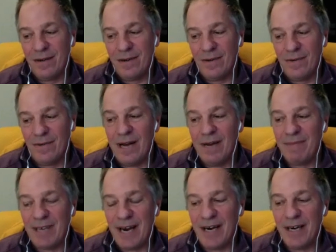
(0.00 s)
Well, I'm
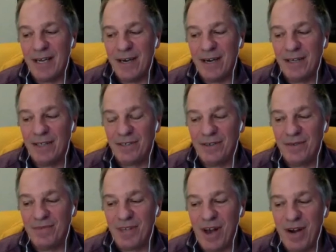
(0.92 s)
tired of hearing Stream
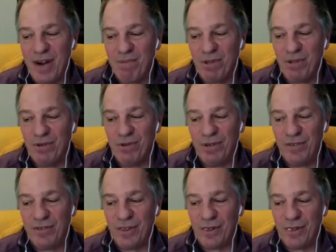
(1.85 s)
Song Blue
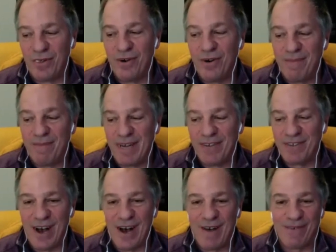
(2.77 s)
is the 3rd best
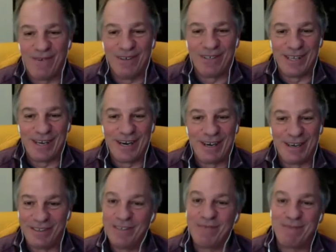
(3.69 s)
golf course there
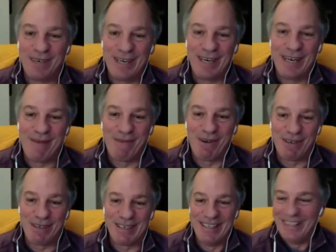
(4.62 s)
because it's pretty damn good.